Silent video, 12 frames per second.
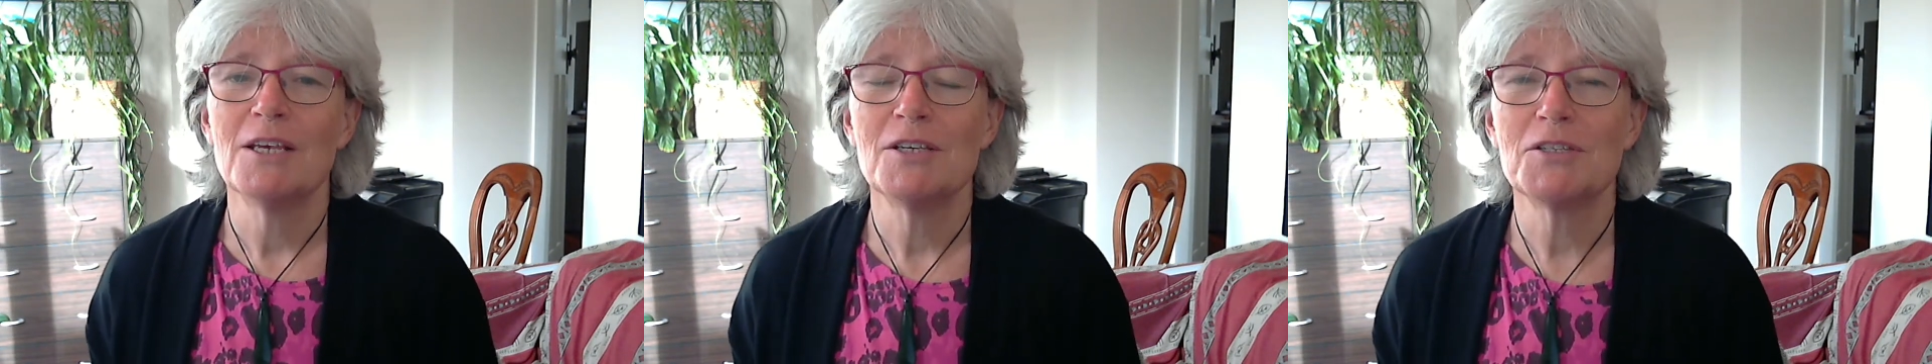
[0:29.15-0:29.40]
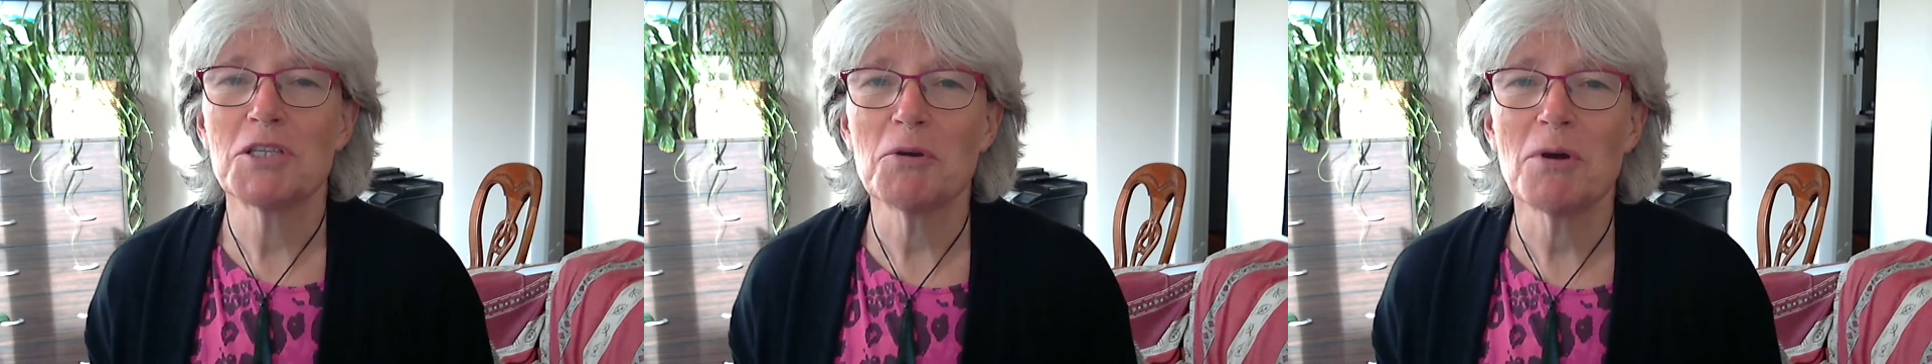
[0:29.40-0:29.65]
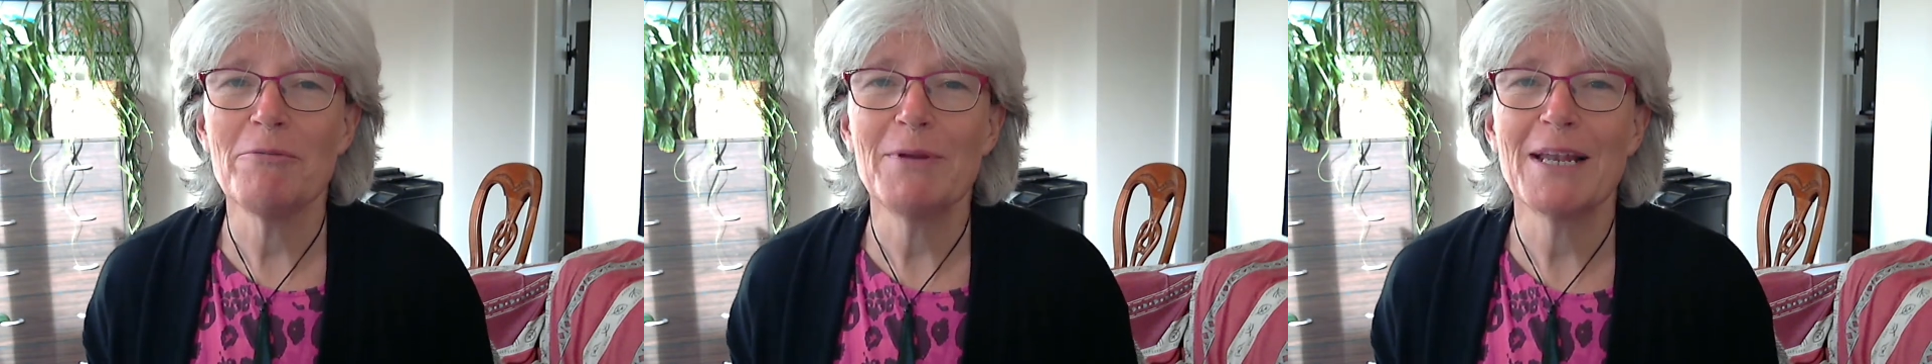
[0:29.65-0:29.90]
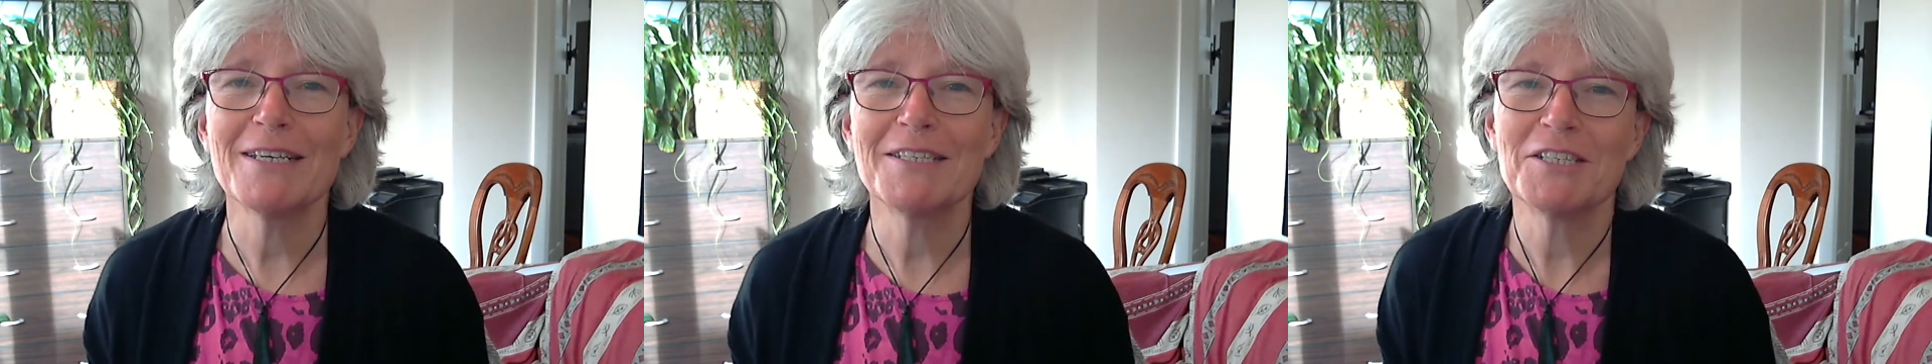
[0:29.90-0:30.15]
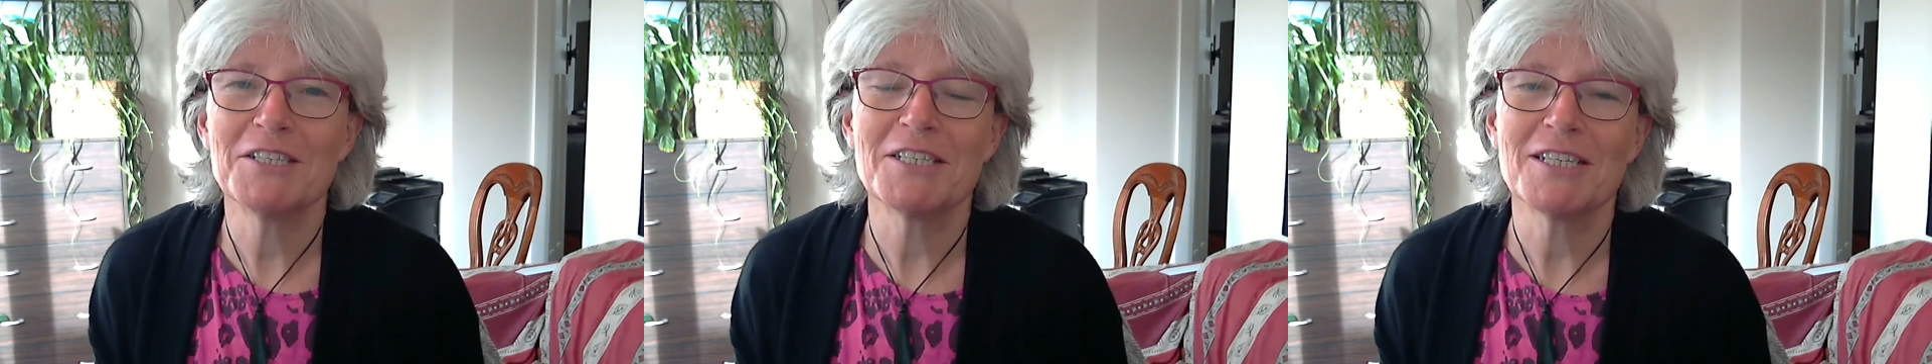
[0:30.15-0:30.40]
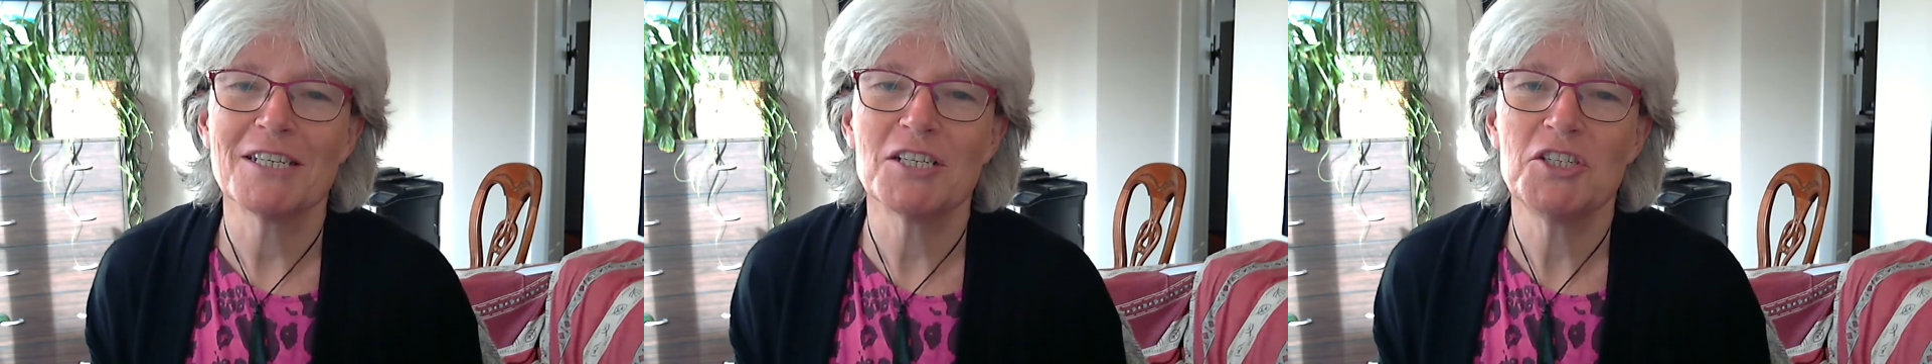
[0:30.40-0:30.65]
So I've been asked just
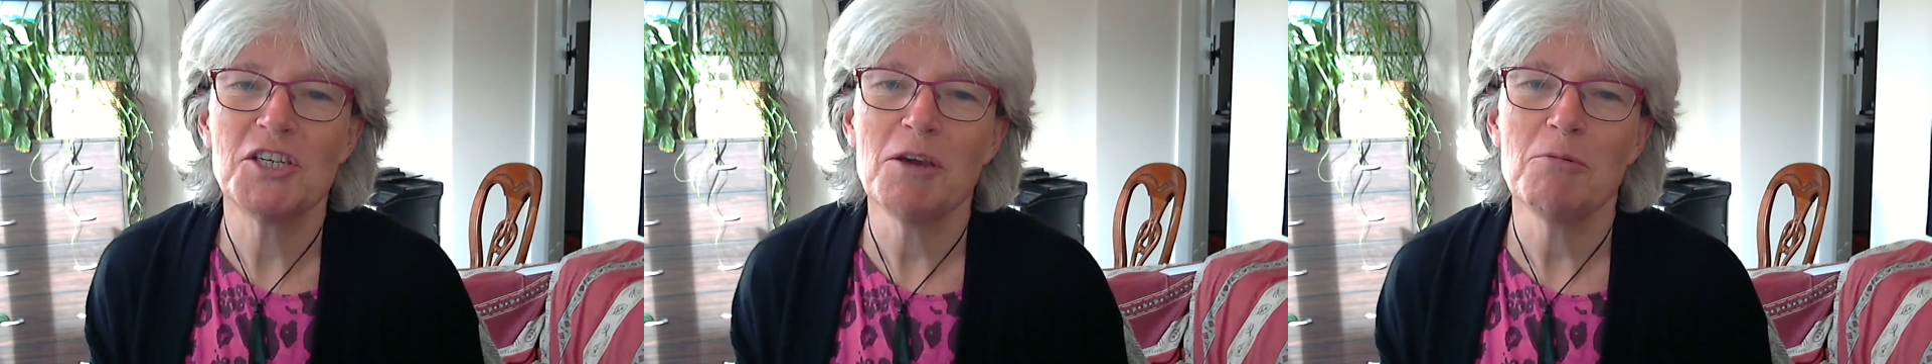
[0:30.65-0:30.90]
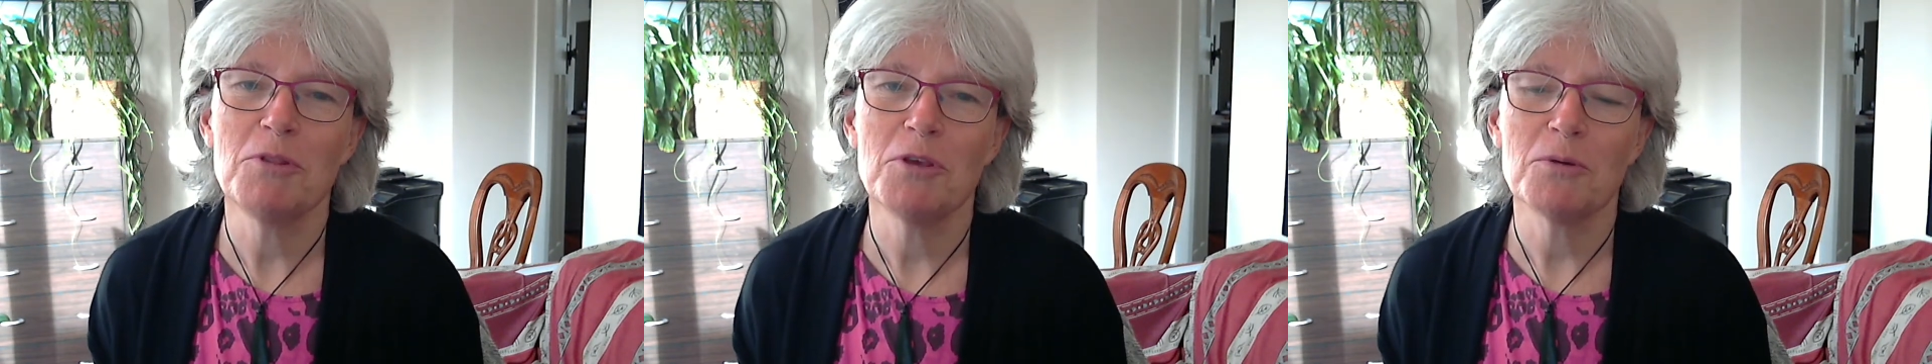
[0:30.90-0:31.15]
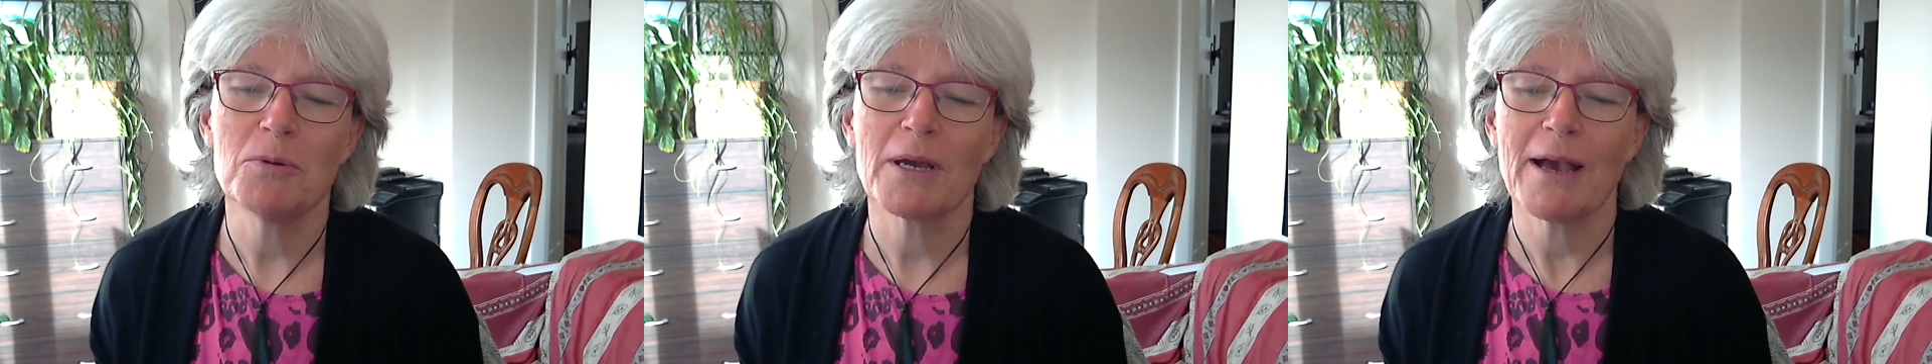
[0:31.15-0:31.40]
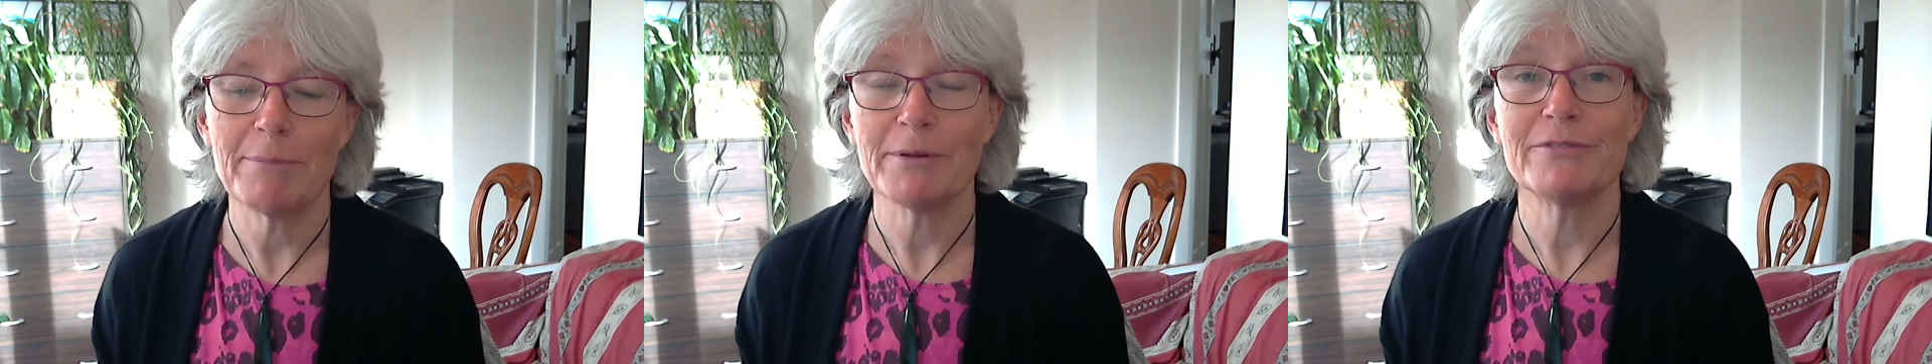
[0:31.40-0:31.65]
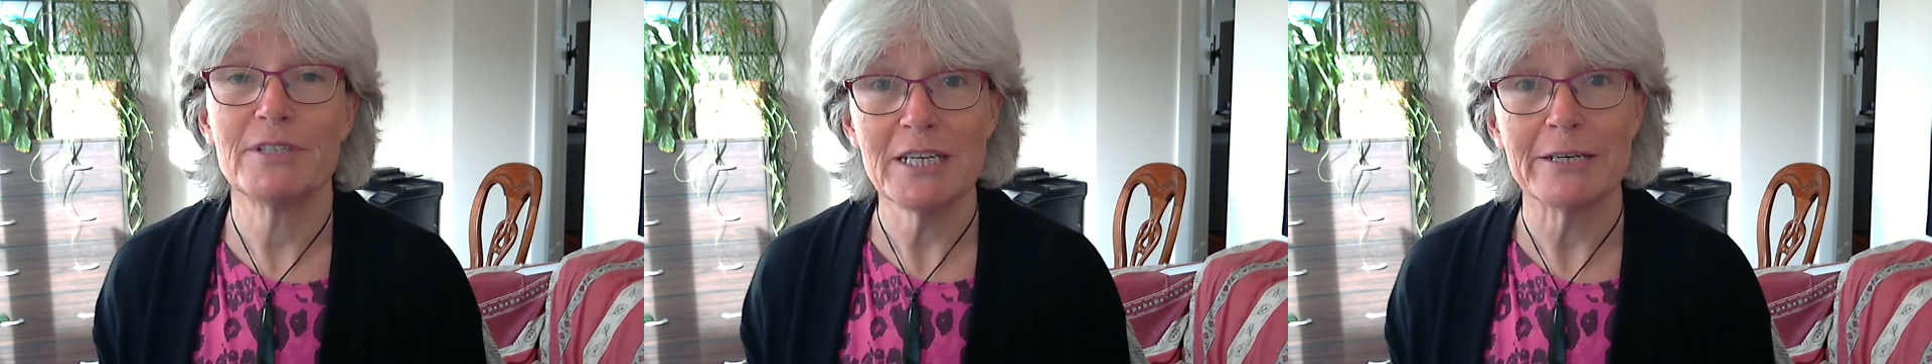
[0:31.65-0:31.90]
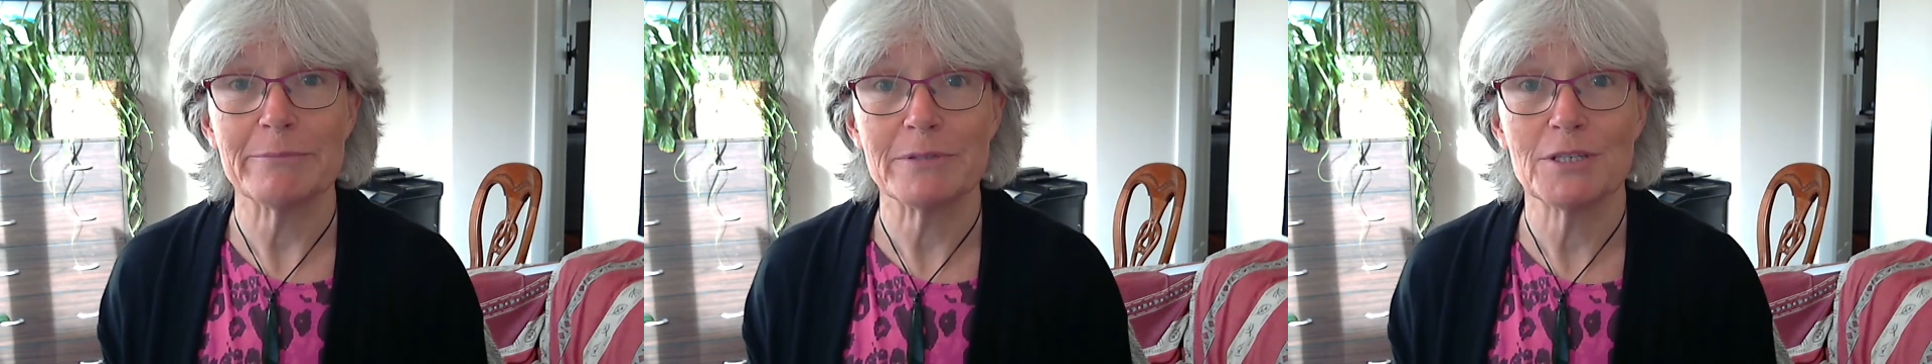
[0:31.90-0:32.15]
to share with you a couple of
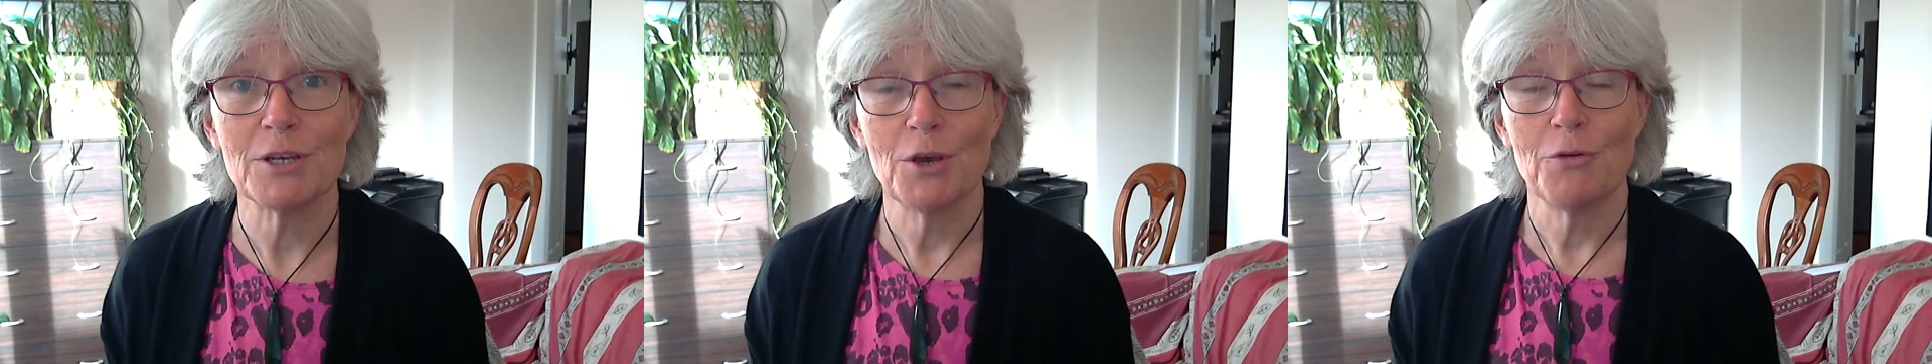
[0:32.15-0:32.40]
tips